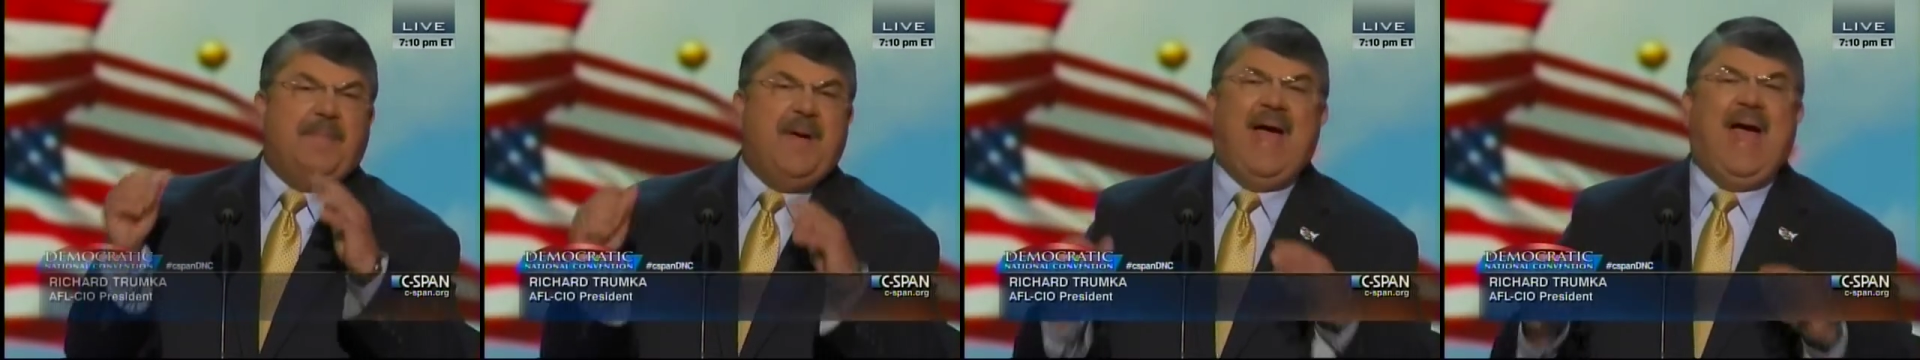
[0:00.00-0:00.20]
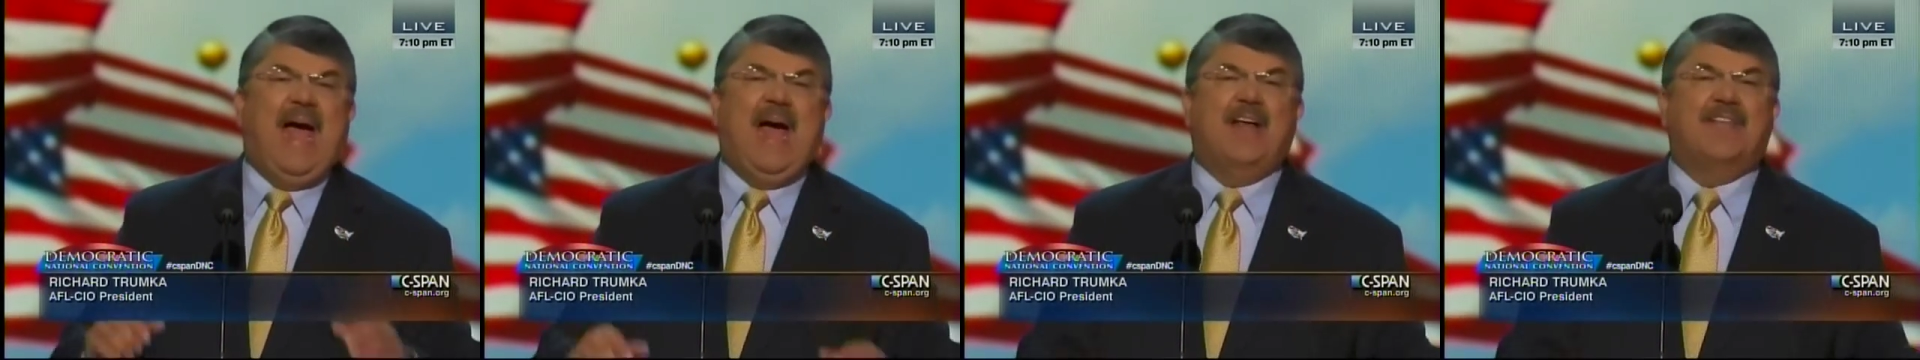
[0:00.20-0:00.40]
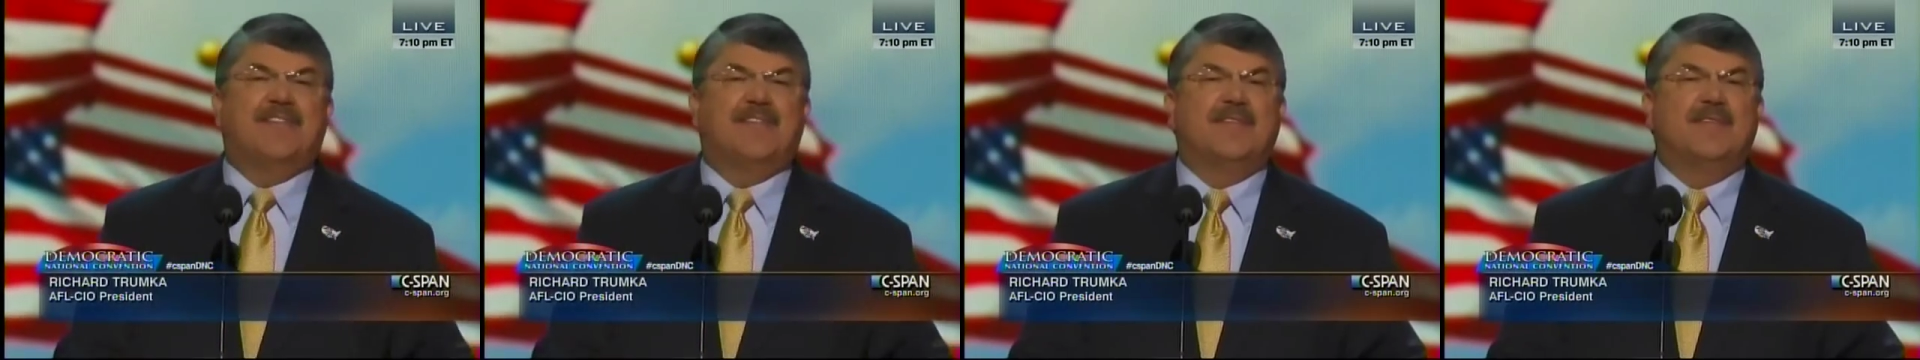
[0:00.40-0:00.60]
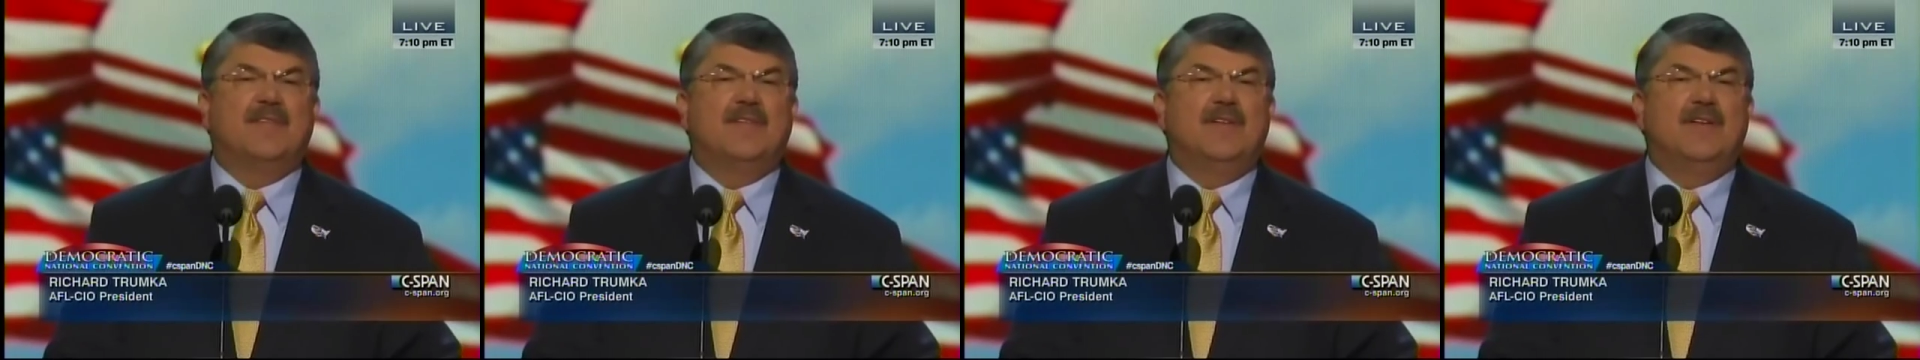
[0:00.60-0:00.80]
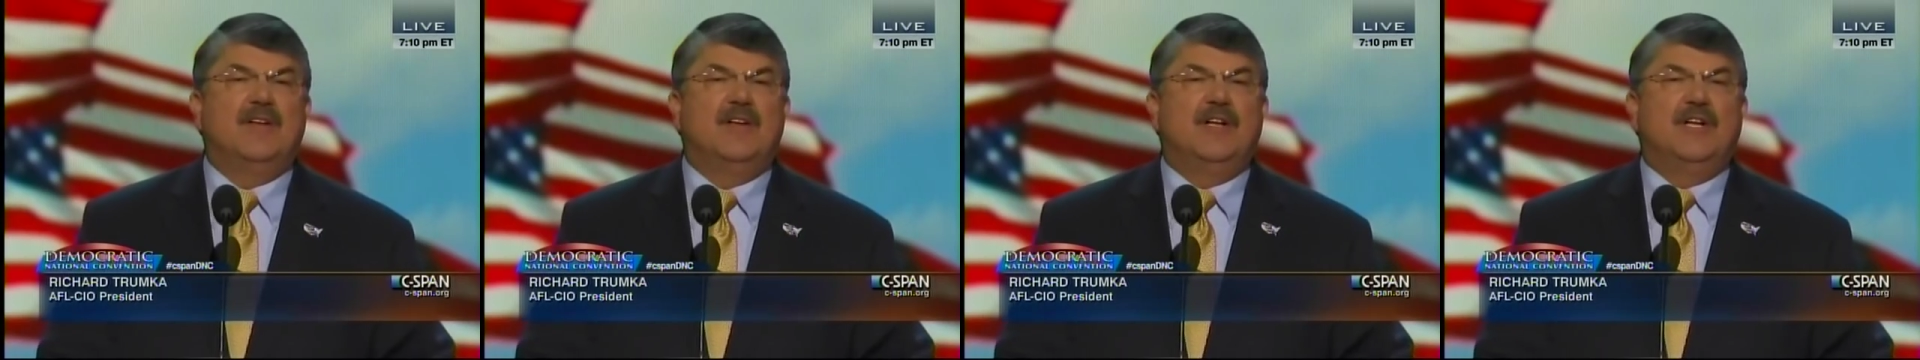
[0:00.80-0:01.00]

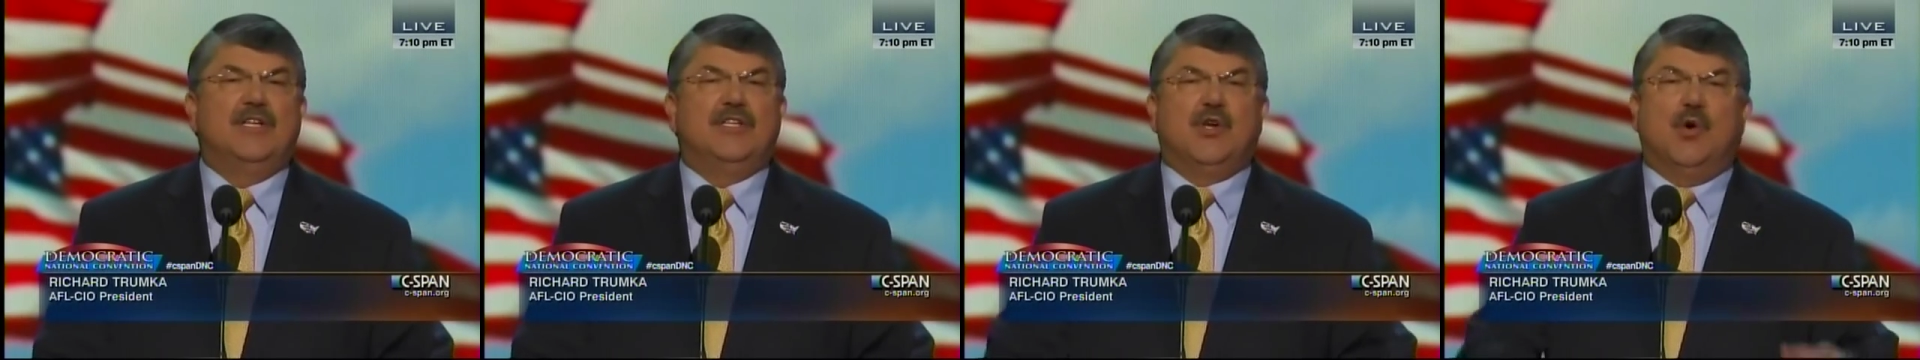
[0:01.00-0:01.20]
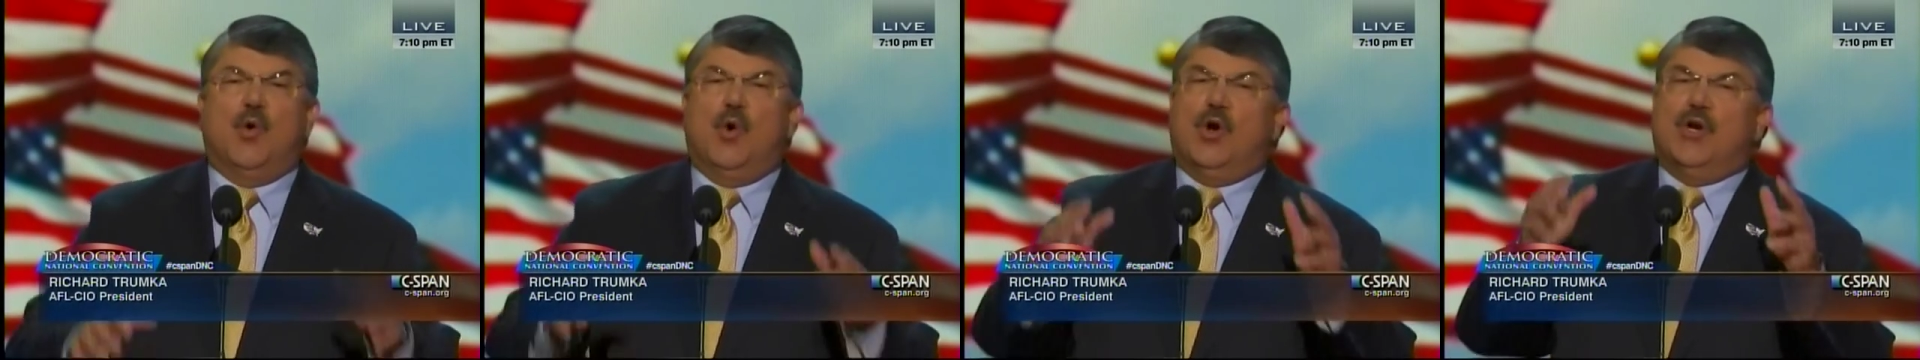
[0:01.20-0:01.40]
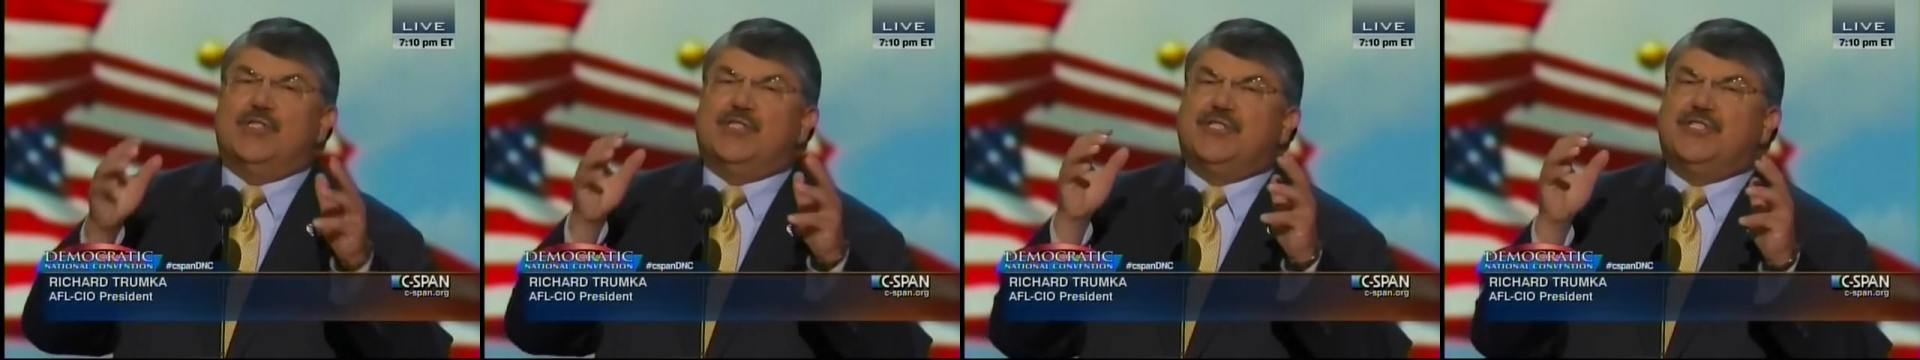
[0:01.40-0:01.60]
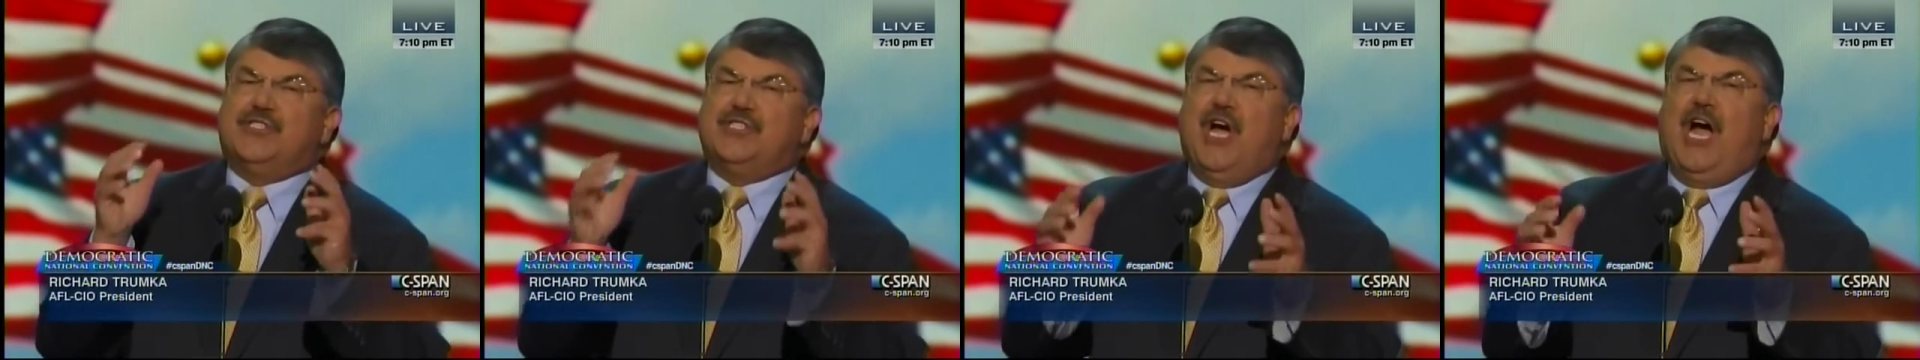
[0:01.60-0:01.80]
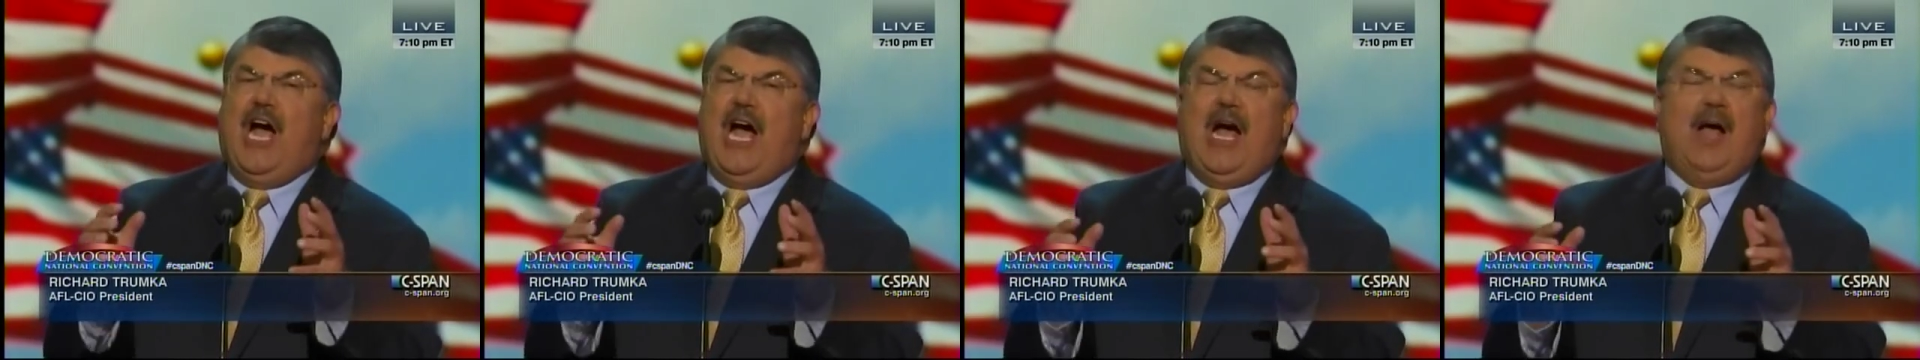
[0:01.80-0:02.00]
path towards
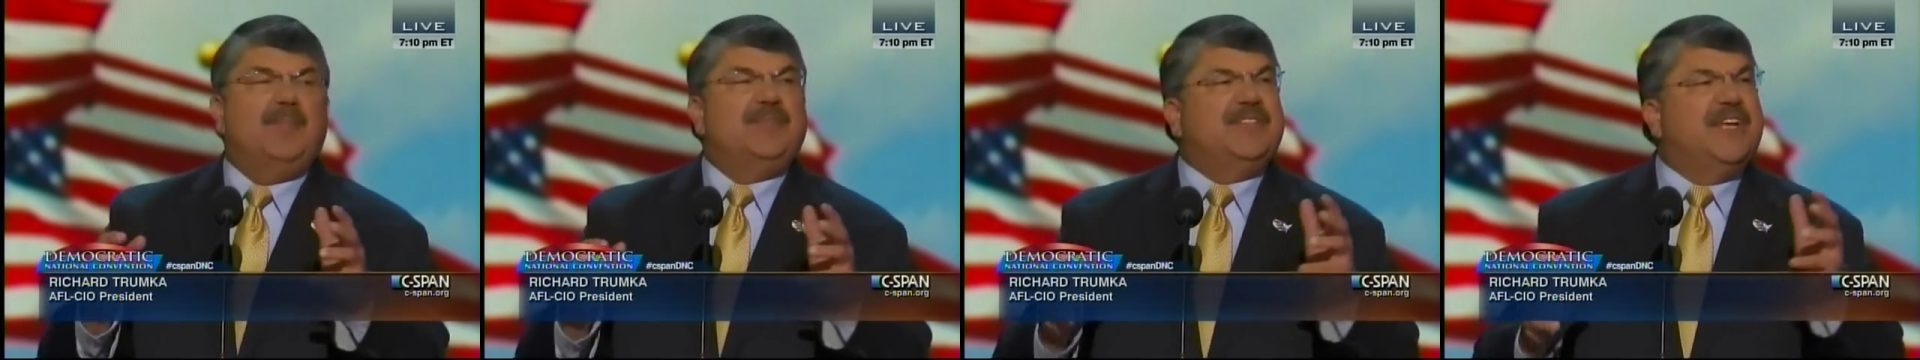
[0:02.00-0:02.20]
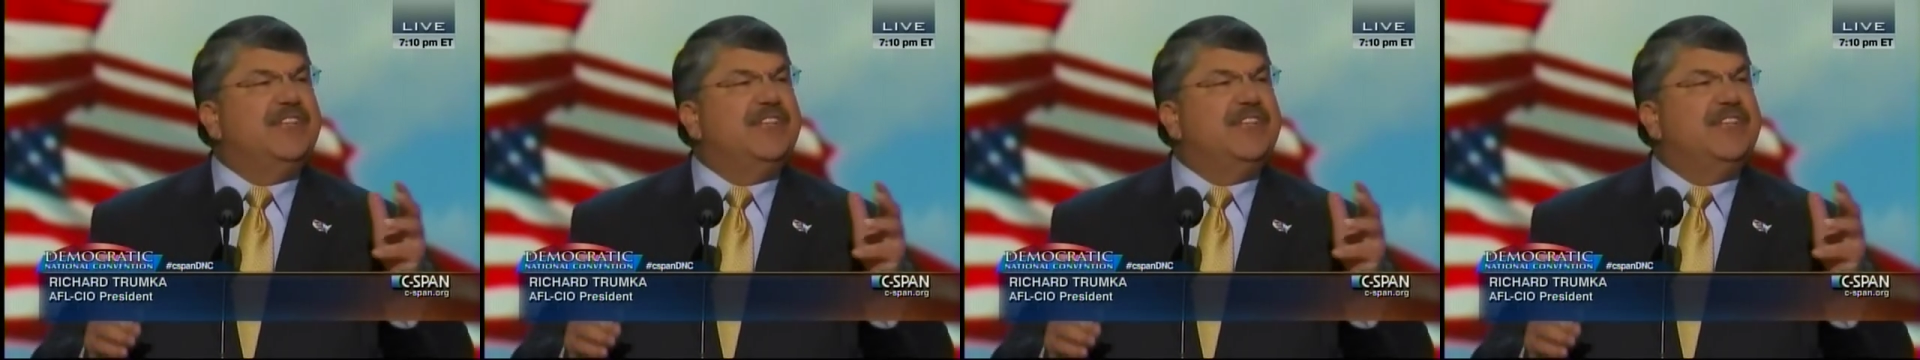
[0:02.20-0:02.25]
jobs